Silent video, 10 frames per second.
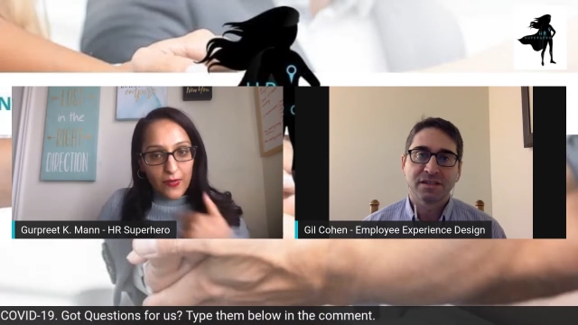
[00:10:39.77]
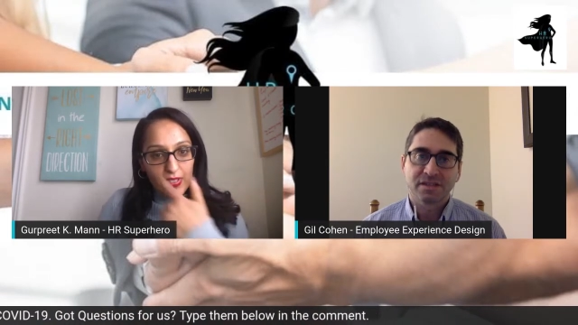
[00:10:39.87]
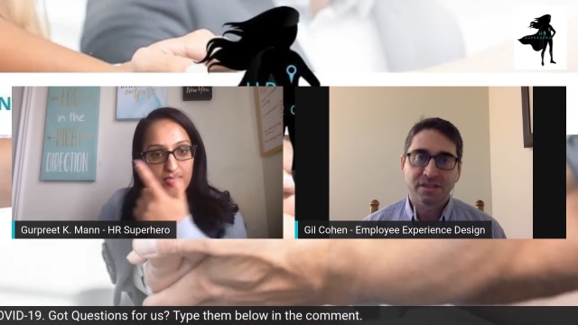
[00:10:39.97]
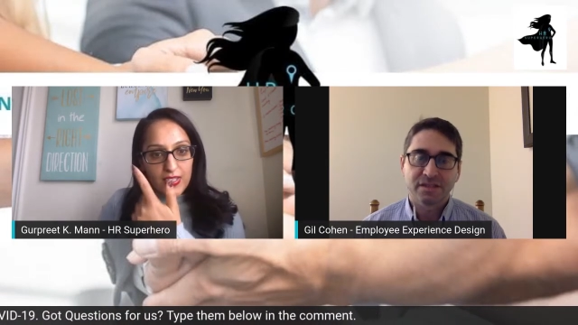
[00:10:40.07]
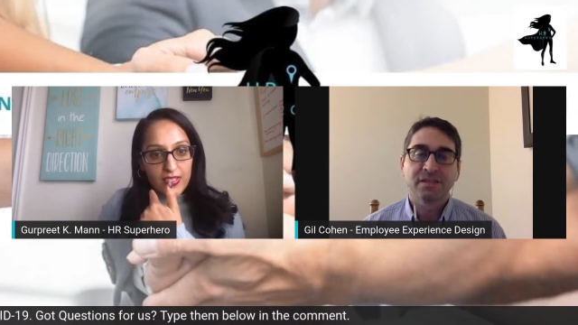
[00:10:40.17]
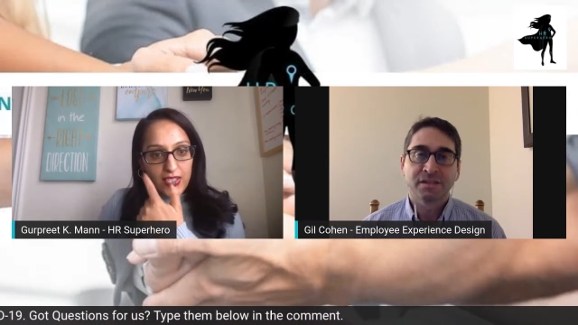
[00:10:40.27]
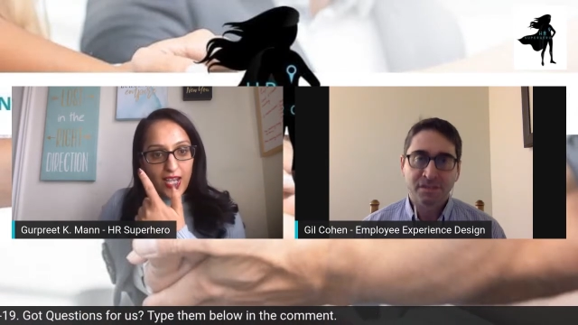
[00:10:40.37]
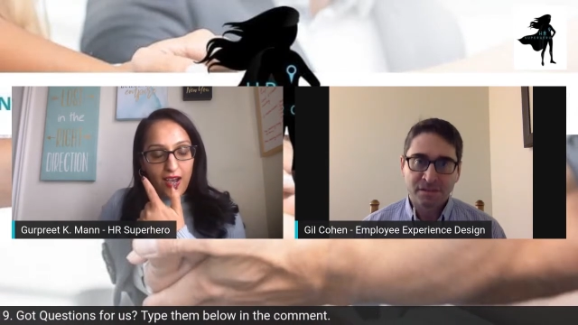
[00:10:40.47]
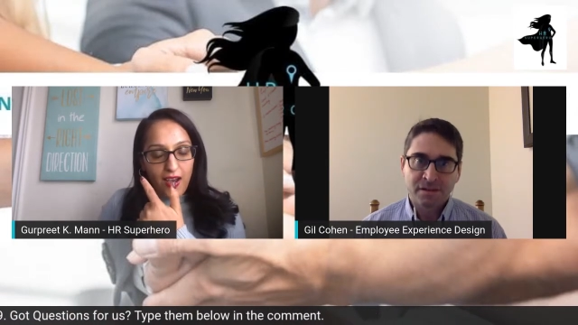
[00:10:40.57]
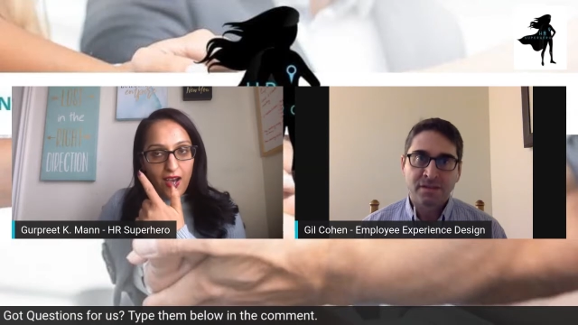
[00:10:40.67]
Speaker 1: I was
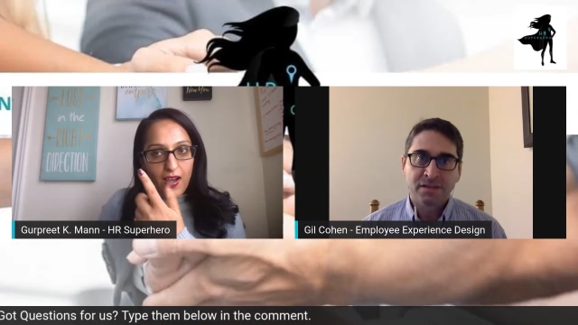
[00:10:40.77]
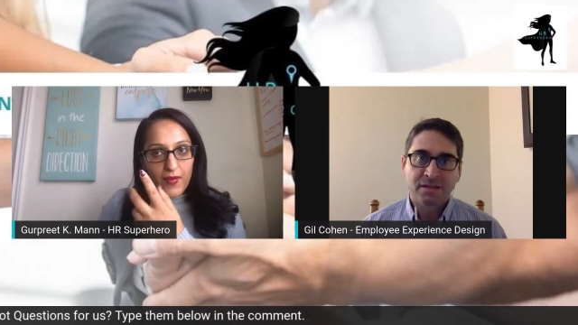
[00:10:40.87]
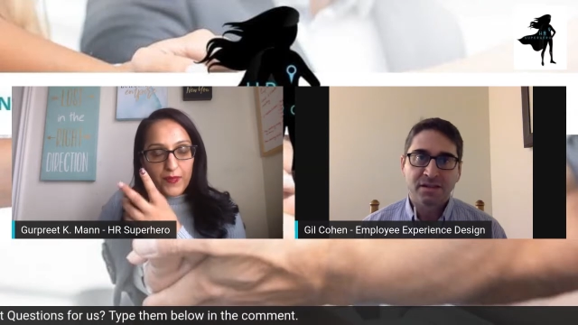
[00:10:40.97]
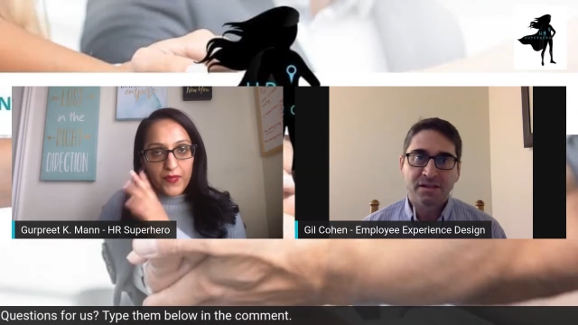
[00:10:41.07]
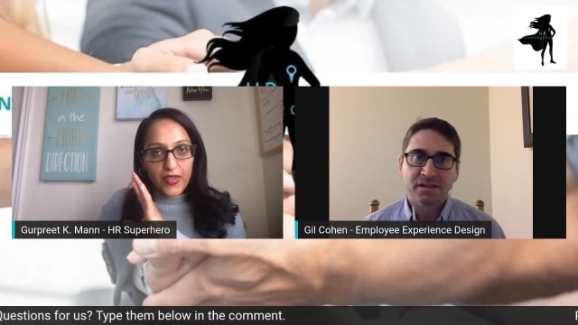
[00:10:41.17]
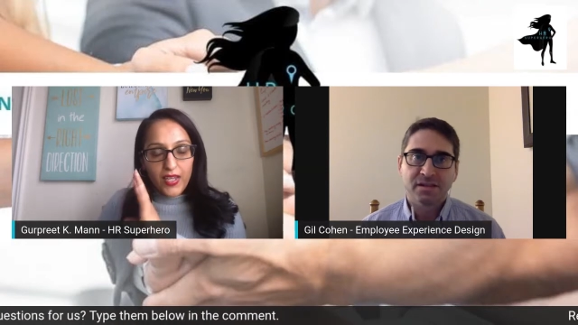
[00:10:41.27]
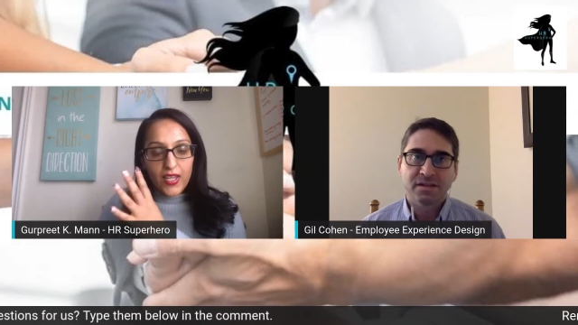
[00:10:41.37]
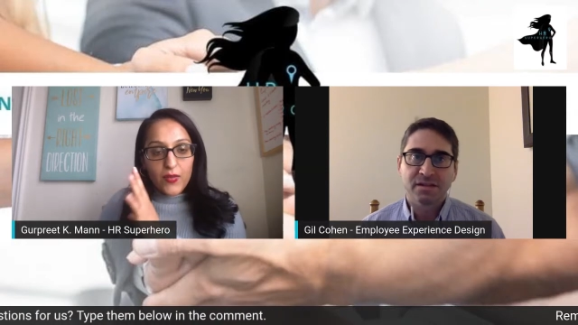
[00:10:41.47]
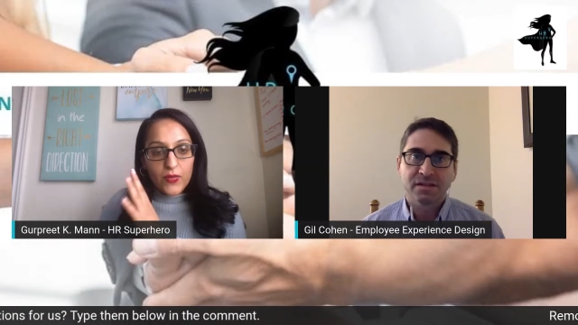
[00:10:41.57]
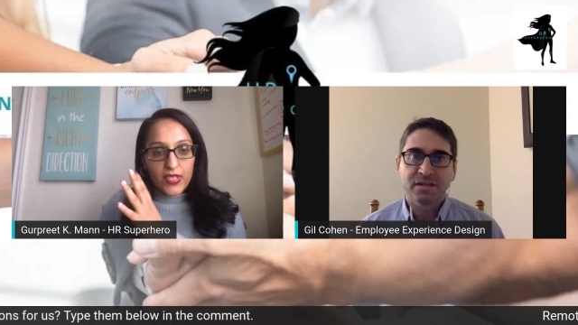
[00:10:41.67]
uh,
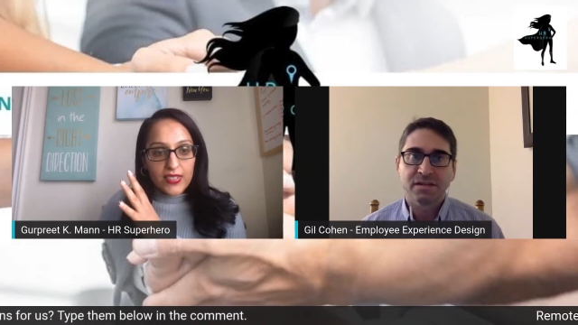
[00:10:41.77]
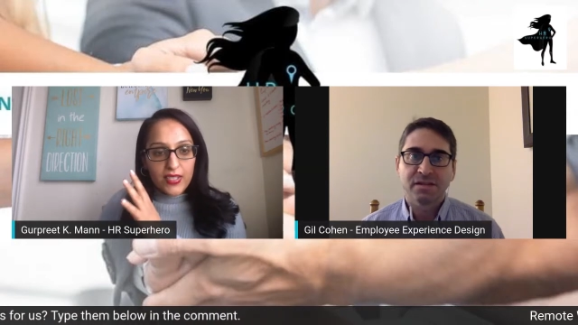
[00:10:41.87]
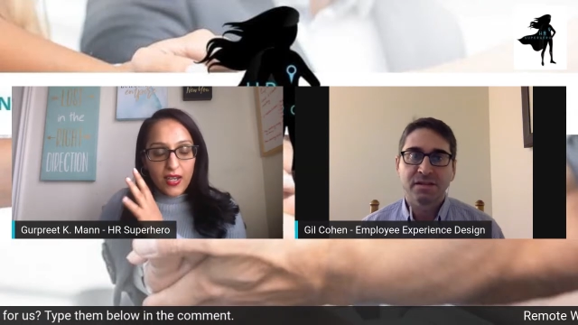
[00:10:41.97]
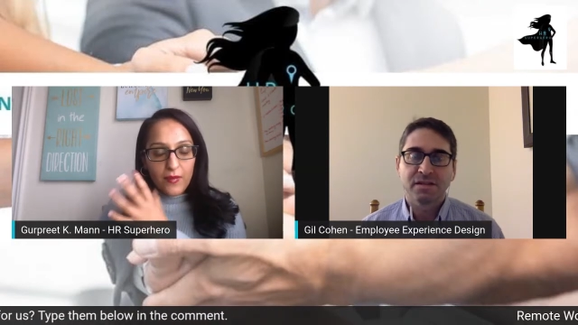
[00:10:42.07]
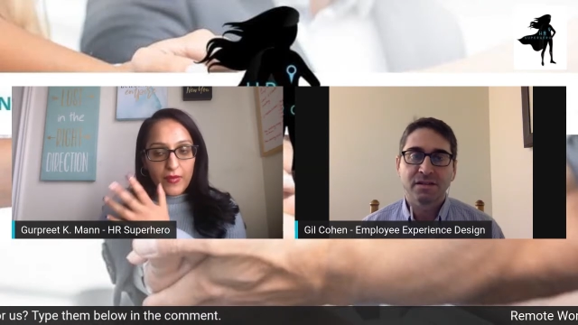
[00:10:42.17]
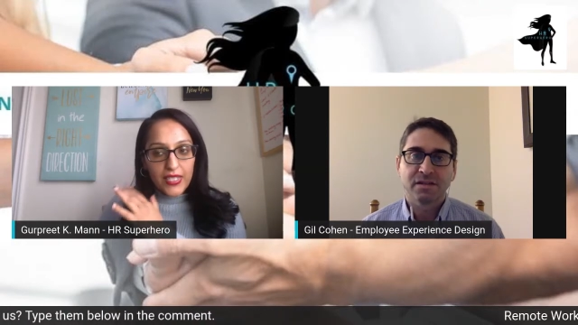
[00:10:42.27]
this uh,